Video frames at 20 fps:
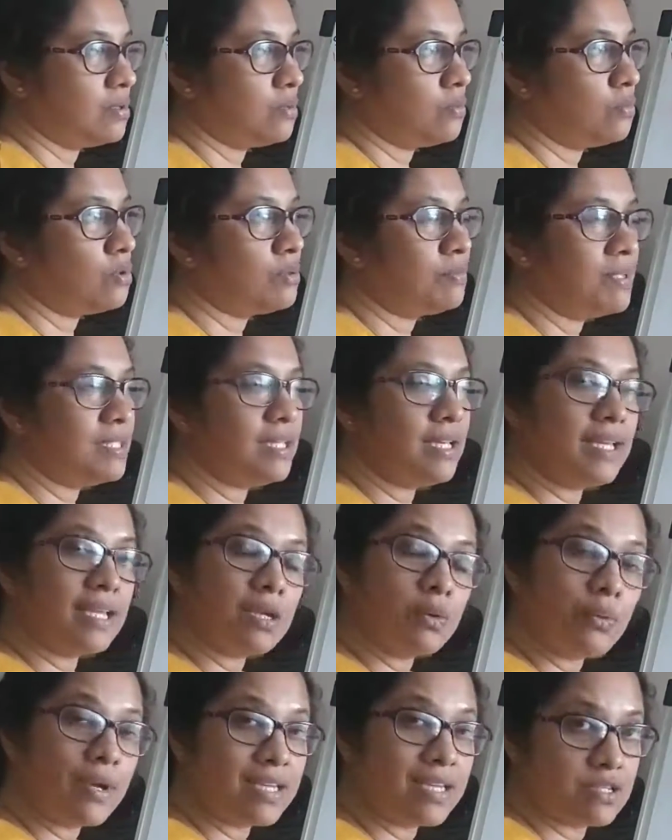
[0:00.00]
would be the
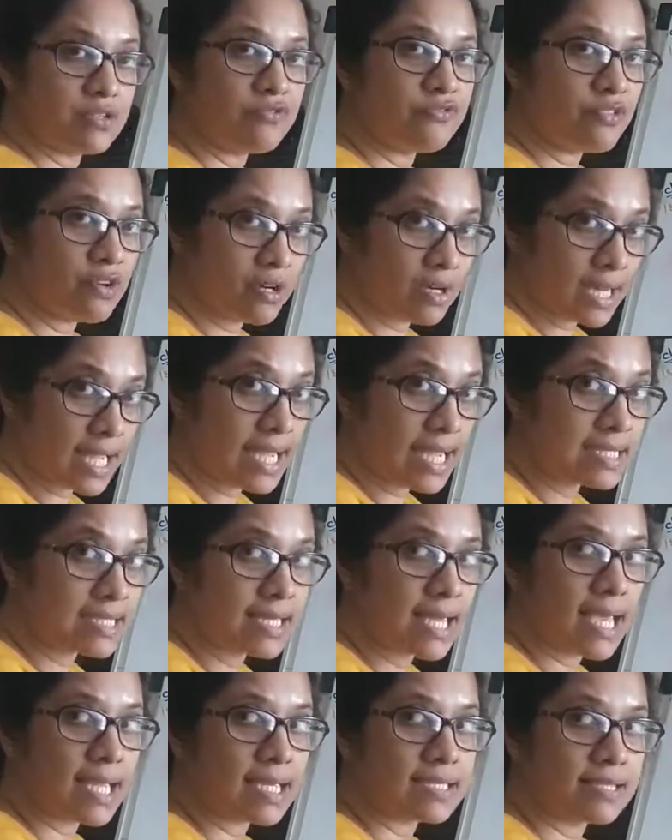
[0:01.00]
equation for
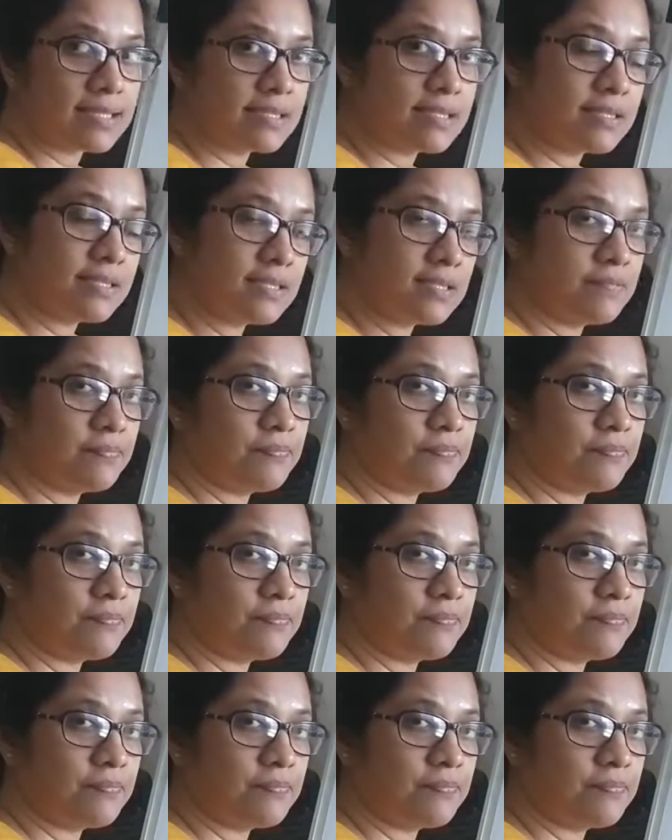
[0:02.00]
x-axis?